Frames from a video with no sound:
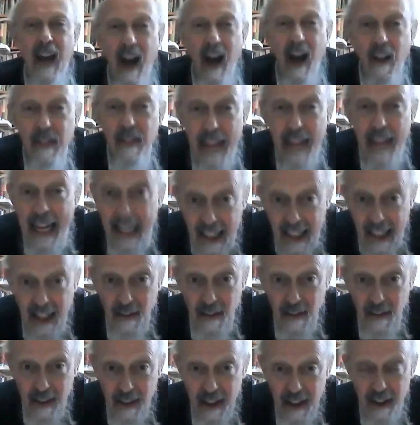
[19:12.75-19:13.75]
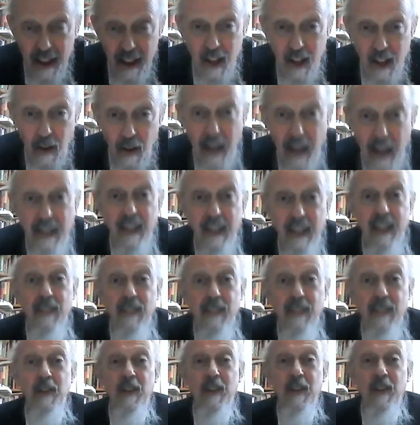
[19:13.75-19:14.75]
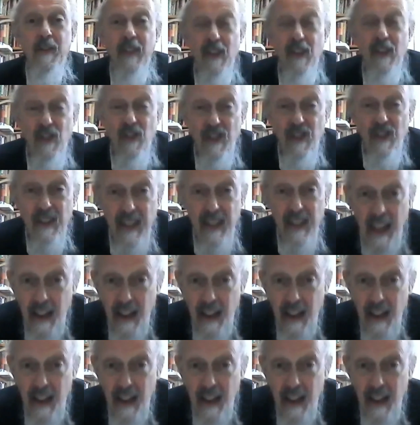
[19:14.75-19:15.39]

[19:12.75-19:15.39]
on that level, at the noetic level, all events,